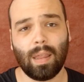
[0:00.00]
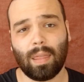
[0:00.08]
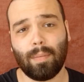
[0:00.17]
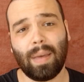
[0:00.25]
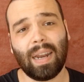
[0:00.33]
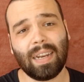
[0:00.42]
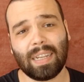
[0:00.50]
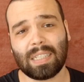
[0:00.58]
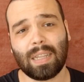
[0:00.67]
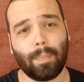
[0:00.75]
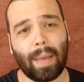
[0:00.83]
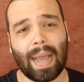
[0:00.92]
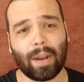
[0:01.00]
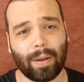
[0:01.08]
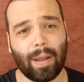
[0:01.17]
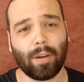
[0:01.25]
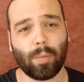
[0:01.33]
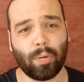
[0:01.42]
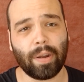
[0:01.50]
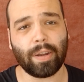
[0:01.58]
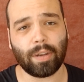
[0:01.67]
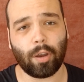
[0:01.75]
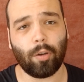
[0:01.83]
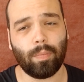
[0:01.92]
melodies in the background are pretty
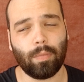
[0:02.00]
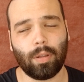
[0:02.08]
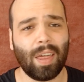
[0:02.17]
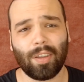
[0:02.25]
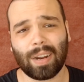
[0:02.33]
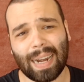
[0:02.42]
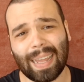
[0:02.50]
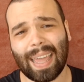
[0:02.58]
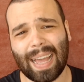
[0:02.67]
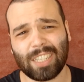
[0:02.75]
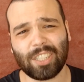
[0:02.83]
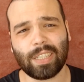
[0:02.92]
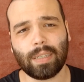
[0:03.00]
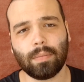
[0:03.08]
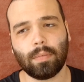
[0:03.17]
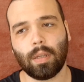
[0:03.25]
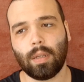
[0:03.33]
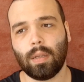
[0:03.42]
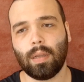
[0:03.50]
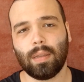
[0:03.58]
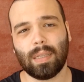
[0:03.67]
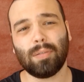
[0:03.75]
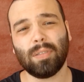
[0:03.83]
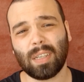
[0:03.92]
dope. They're kind of catchy.
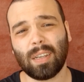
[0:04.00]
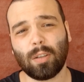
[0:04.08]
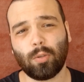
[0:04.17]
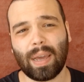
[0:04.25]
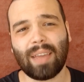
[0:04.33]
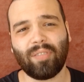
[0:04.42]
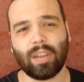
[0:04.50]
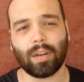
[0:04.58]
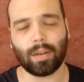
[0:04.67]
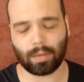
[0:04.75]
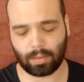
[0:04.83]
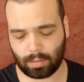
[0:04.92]
This one's a little wavier.